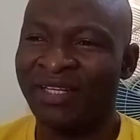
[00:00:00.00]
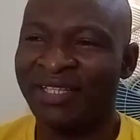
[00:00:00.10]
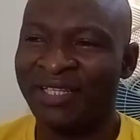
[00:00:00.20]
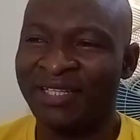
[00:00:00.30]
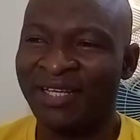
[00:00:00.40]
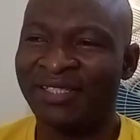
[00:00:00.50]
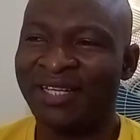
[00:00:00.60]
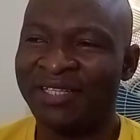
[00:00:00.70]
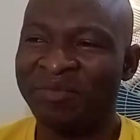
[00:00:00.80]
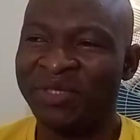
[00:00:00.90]
The
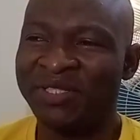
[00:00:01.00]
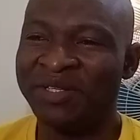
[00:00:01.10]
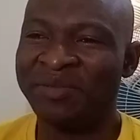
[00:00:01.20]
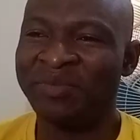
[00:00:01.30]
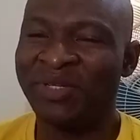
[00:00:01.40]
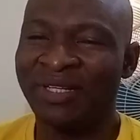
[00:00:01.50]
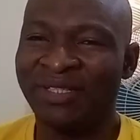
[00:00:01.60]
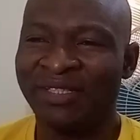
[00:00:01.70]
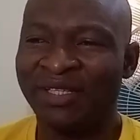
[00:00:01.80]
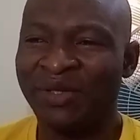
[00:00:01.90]
denser the medium,
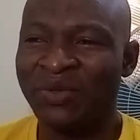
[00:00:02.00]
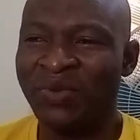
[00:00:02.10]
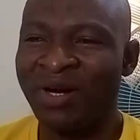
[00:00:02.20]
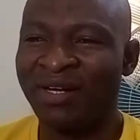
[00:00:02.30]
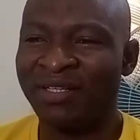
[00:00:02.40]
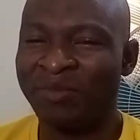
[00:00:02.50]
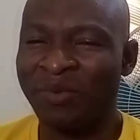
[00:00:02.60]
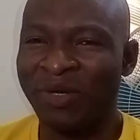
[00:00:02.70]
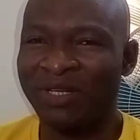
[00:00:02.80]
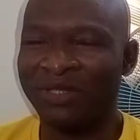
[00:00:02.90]
the lower the
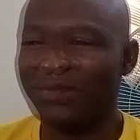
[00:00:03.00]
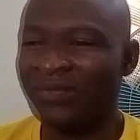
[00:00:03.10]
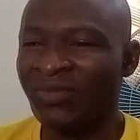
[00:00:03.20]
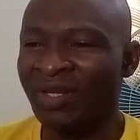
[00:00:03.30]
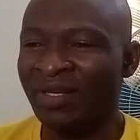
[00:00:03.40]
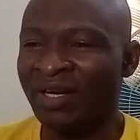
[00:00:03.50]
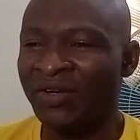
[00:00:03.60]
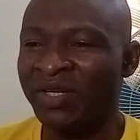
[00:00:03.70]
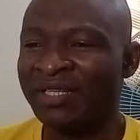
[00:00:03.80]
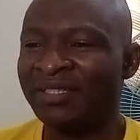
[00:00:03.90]
propagation speed.
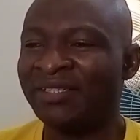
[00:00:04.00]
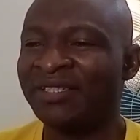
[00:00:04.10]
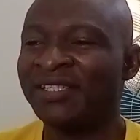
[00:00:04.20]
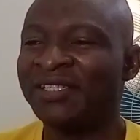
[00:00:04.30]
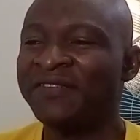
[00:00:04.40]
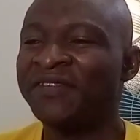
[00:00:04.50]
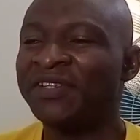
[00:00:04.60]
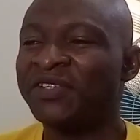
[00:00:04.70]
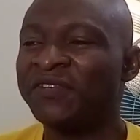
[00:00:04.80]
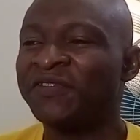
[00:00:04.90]
Now, it is the
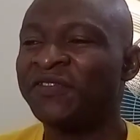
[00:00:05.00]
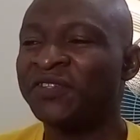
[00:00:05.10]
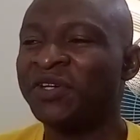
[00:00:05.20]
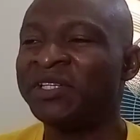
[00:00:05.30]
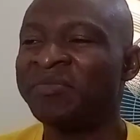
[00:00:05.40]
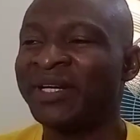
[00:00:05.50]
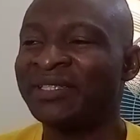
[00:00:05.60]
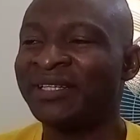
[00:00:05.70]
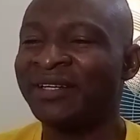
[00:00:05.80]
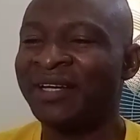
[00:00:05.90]
stiffness of solid
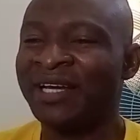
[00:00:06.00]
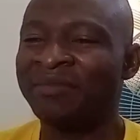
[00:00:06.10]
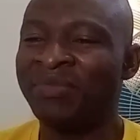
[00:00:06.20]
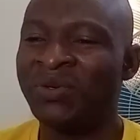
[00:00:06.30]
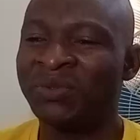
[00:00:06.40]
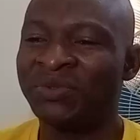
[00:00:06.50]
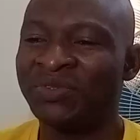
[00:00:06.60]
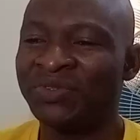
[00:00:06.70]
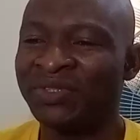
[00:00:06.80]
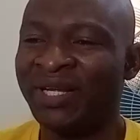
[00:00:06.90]
material like
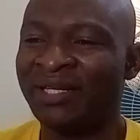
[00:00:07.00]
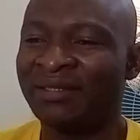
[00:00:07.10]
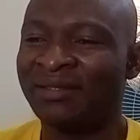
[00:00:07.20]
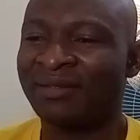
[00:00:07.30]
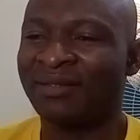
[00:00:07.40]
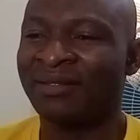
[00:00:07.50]
bone that